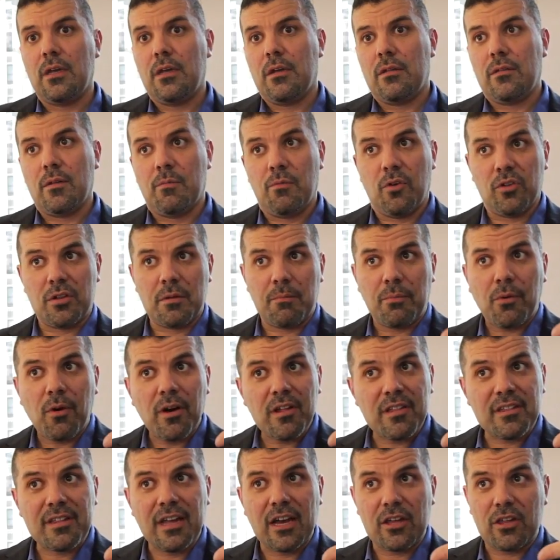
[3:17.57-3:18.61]
The most important
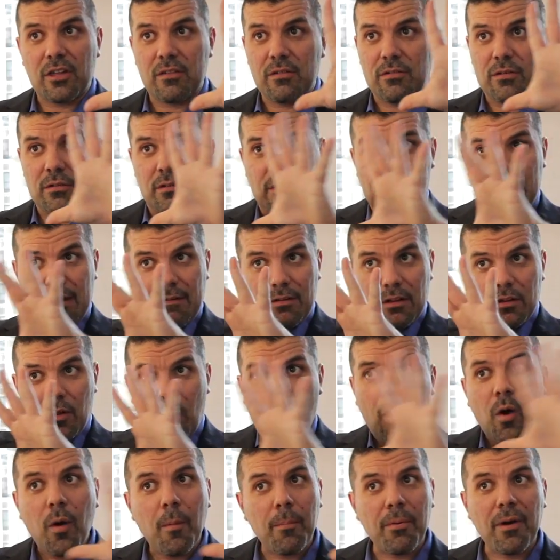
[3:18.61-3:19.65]
section out of the
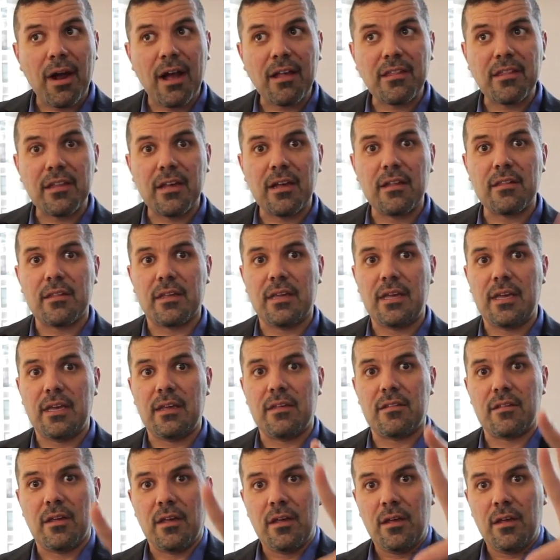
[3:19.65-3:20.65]
whole process is